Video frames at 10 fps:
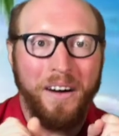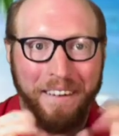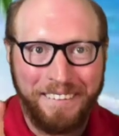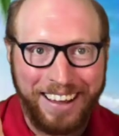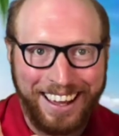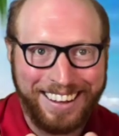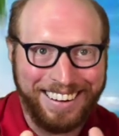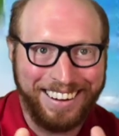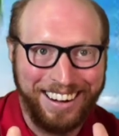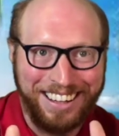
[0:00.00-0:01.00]
Okay,
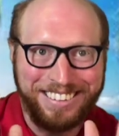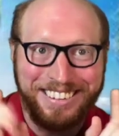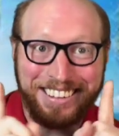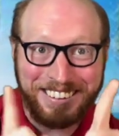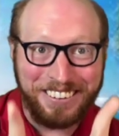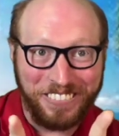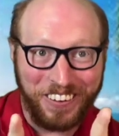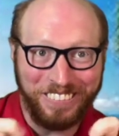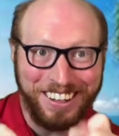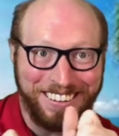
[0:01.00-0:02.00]
all right, so this is a
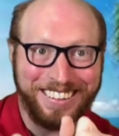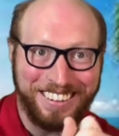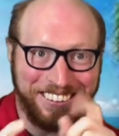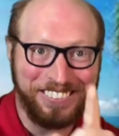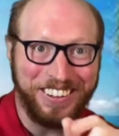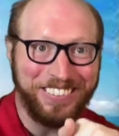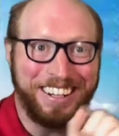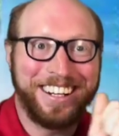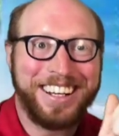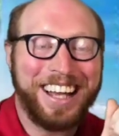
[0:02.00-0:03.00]
fun one. This is a fun
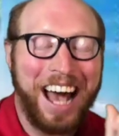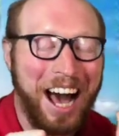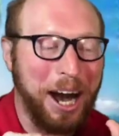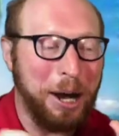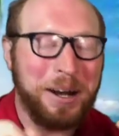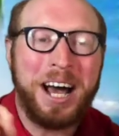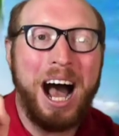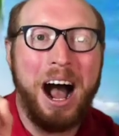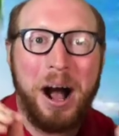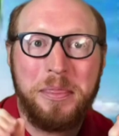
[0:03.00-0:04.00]
one.
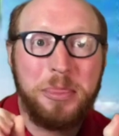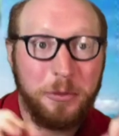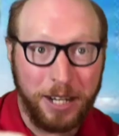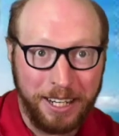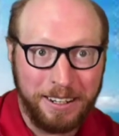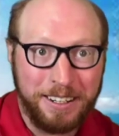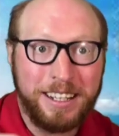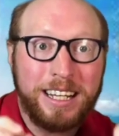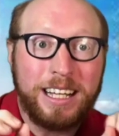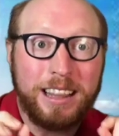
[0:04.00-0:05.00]
On three,
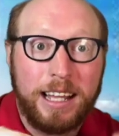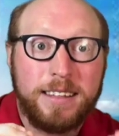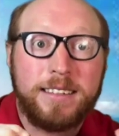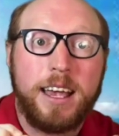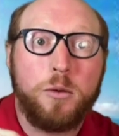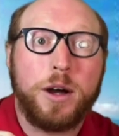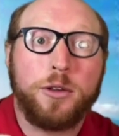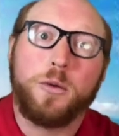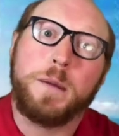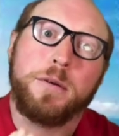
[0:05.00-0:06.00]
let's say
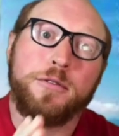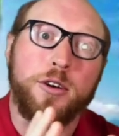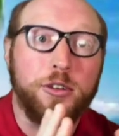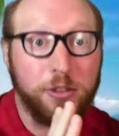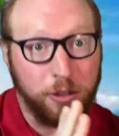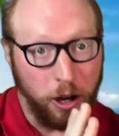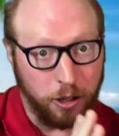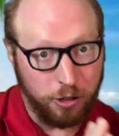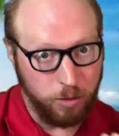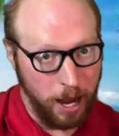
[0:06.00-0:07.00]
whether we prefer Star
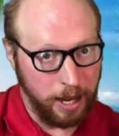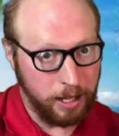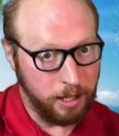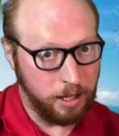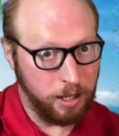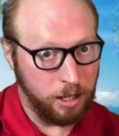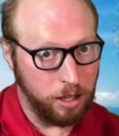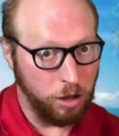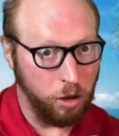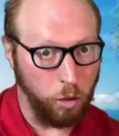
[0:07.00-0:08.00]
Trek
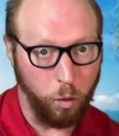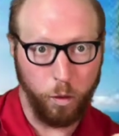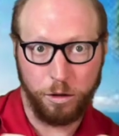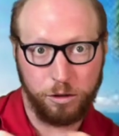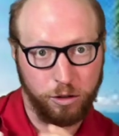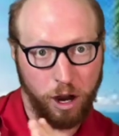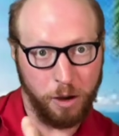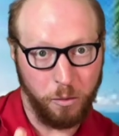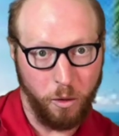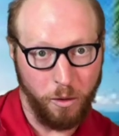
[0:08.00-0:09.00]
or
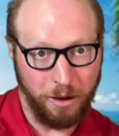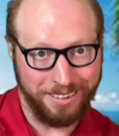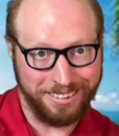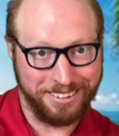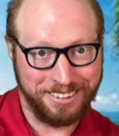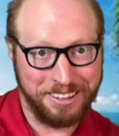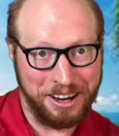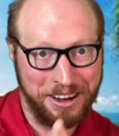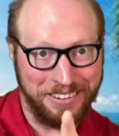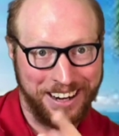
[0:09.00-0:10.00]
Star Wars.
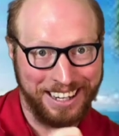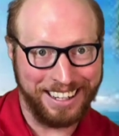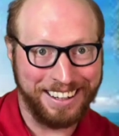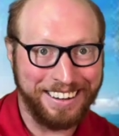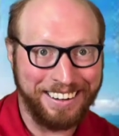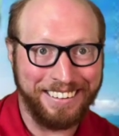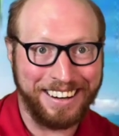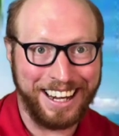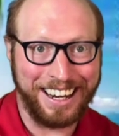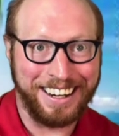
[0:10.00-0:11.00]
You ready?
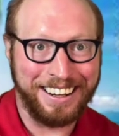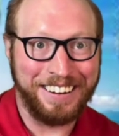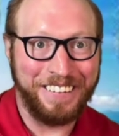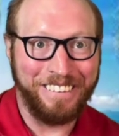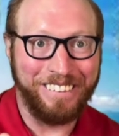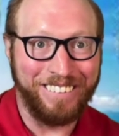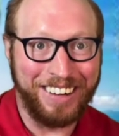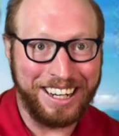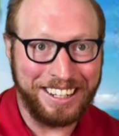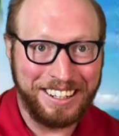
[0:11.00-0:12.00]
Okay.
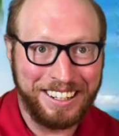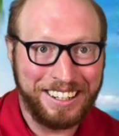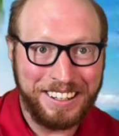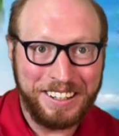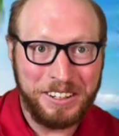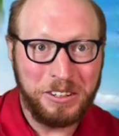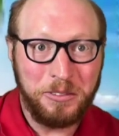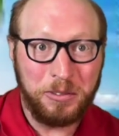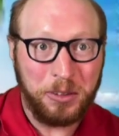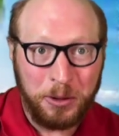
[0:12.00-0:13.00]
One,
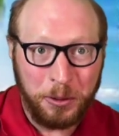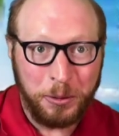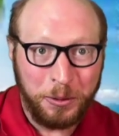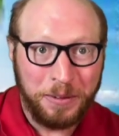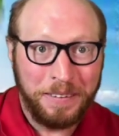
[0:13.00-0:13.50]
two,